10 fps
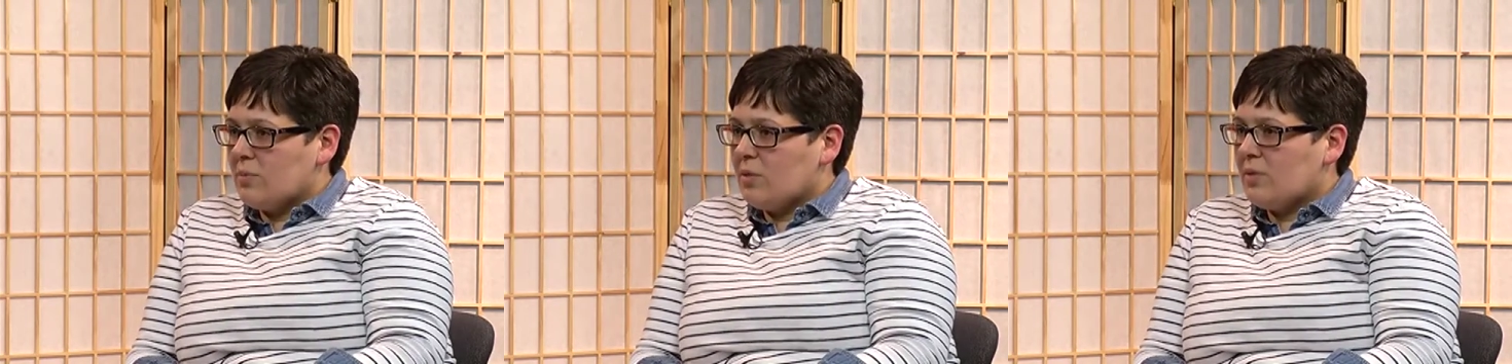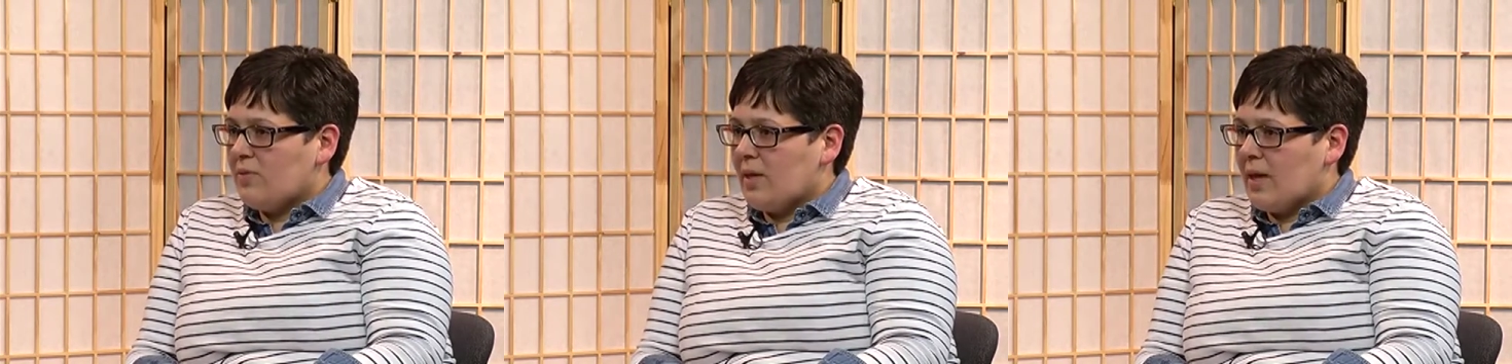
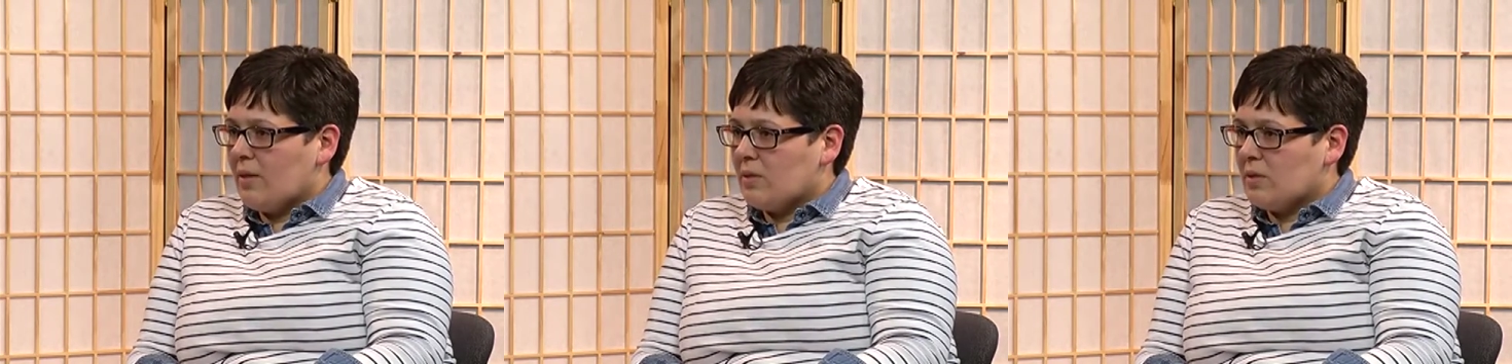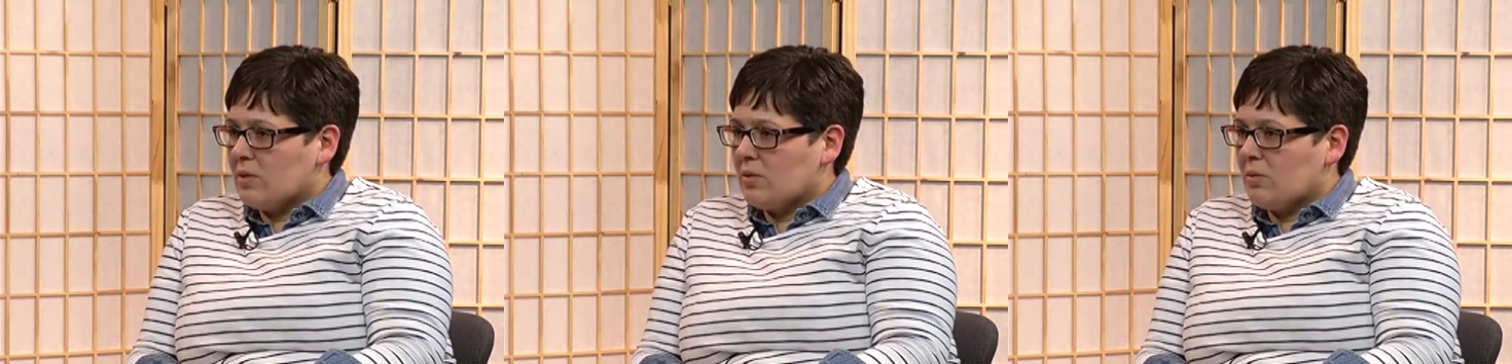Most of the
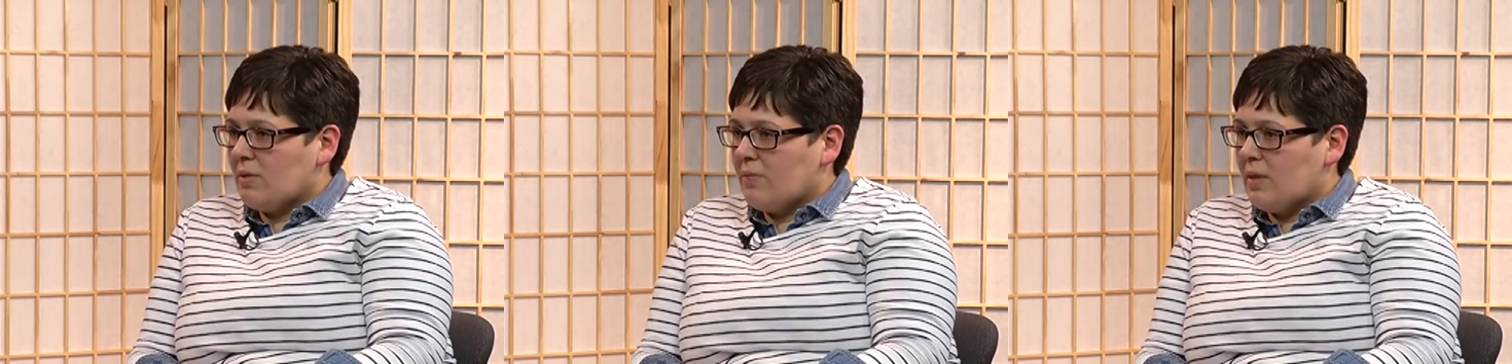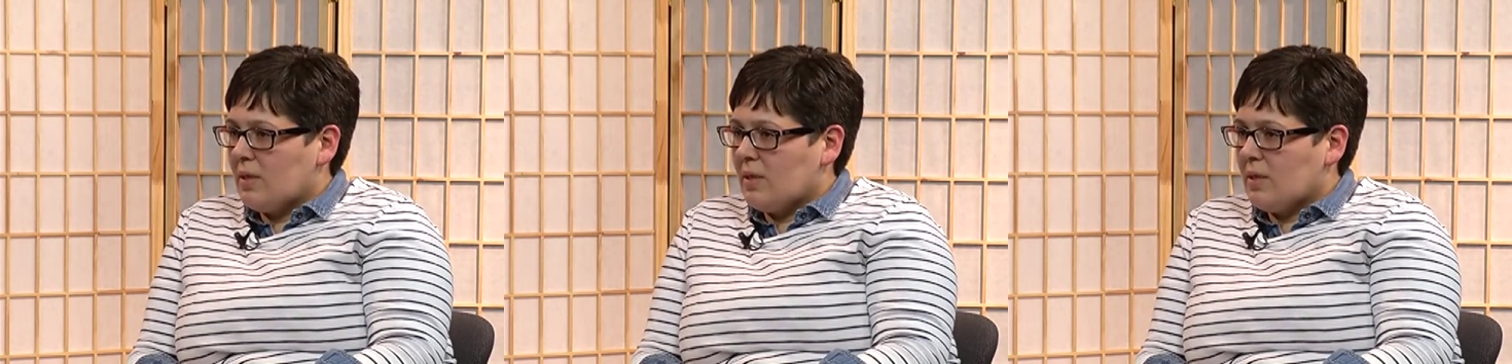Alice's are
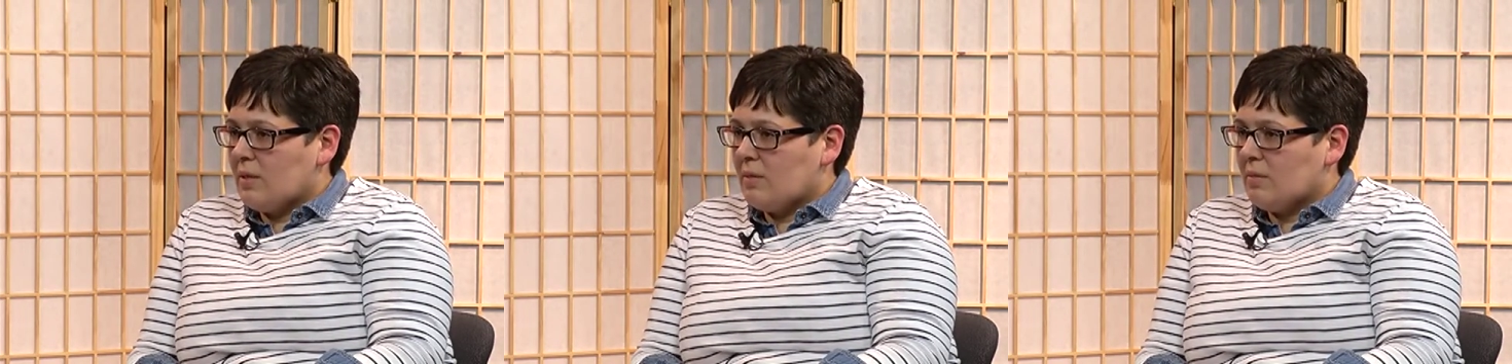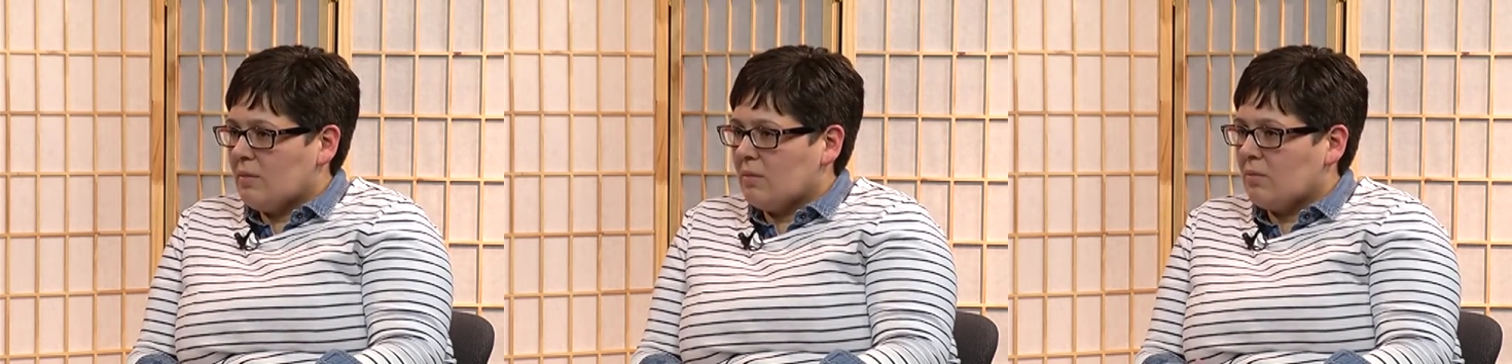living
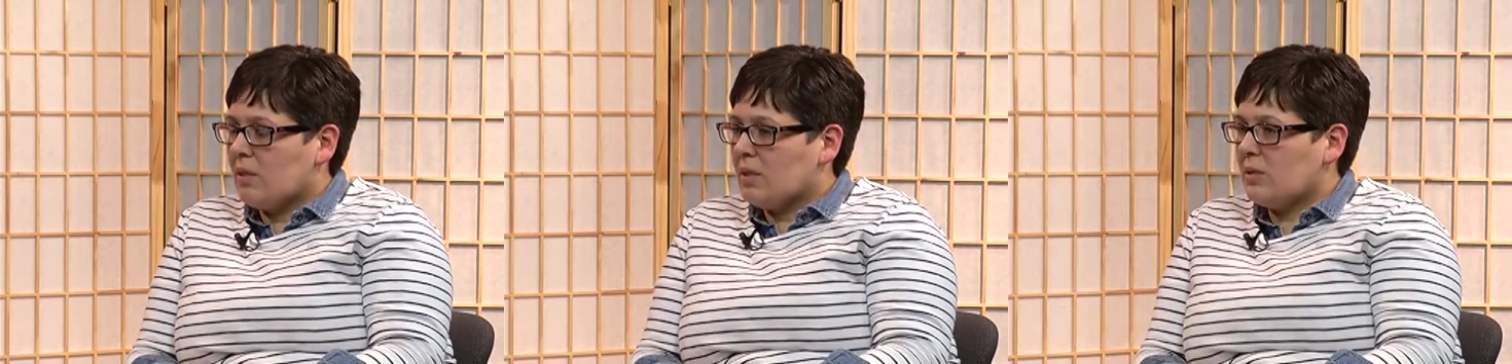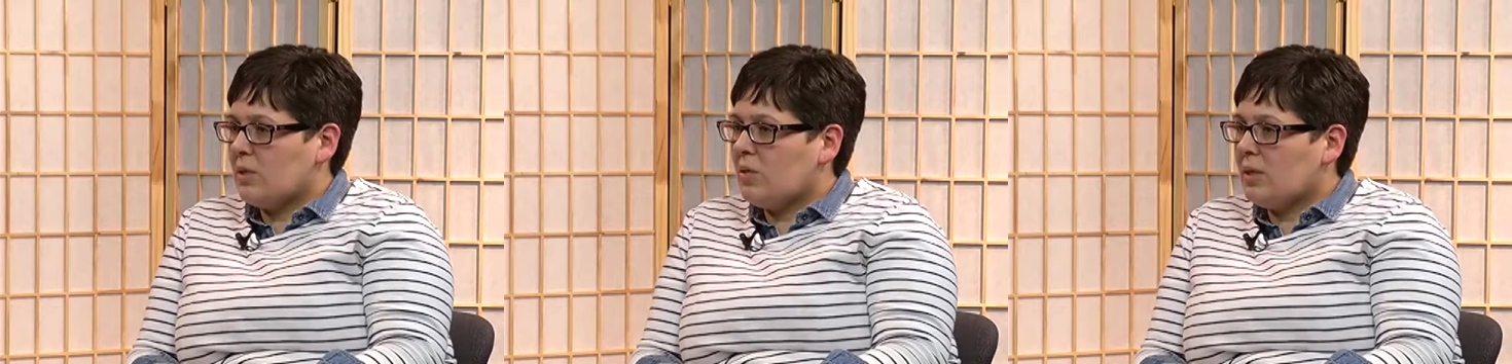in
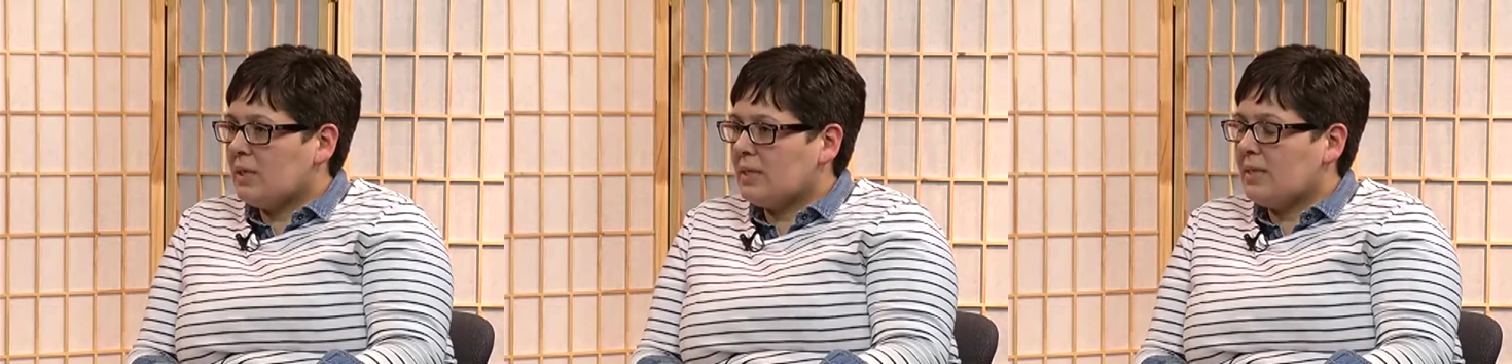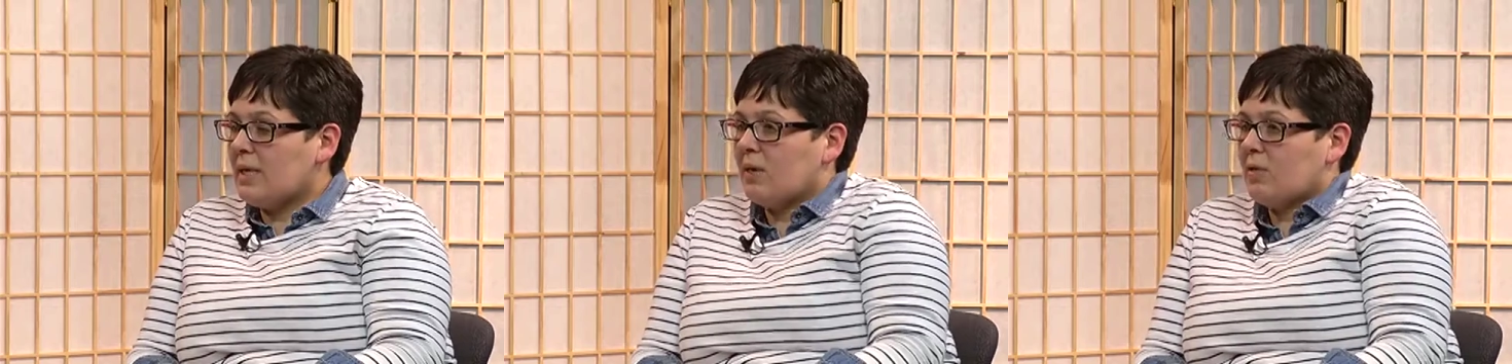rental units,
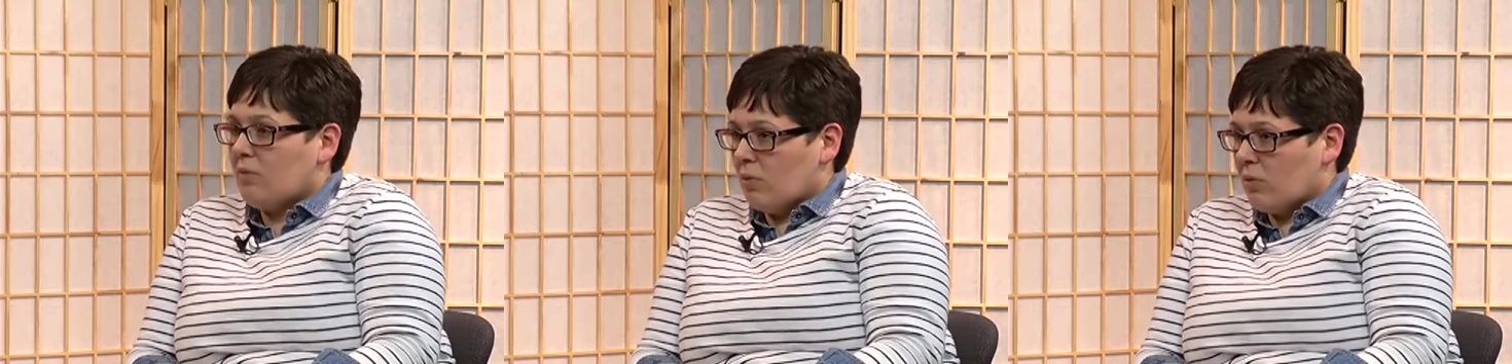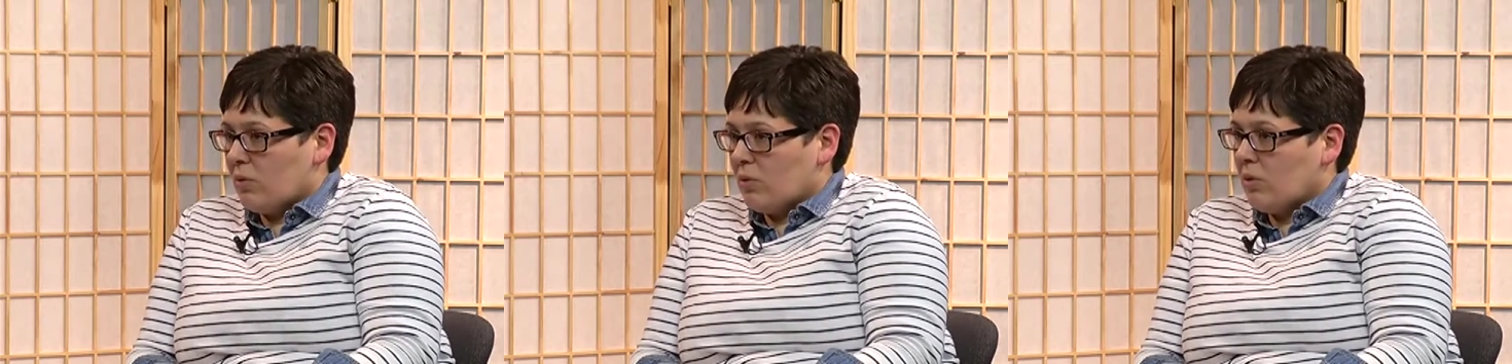and they can
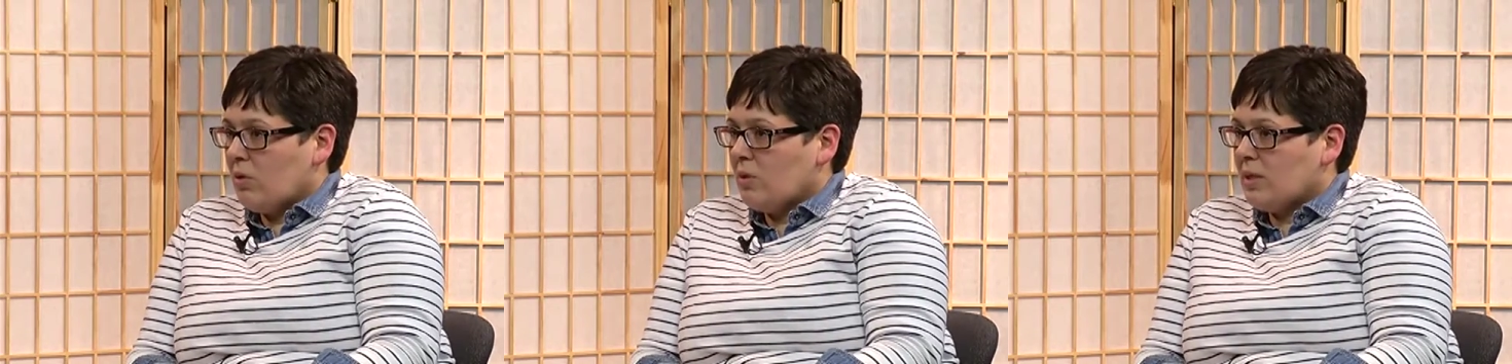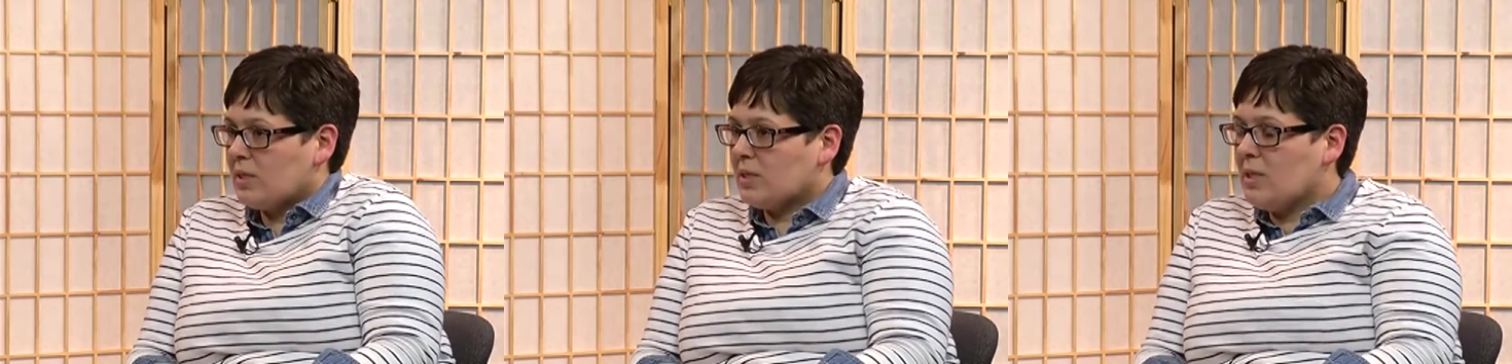afford their
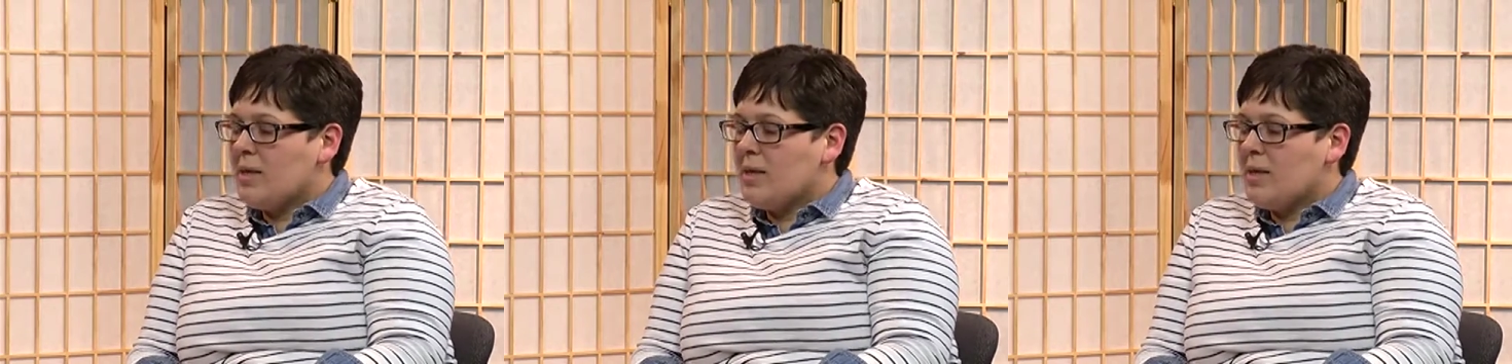units.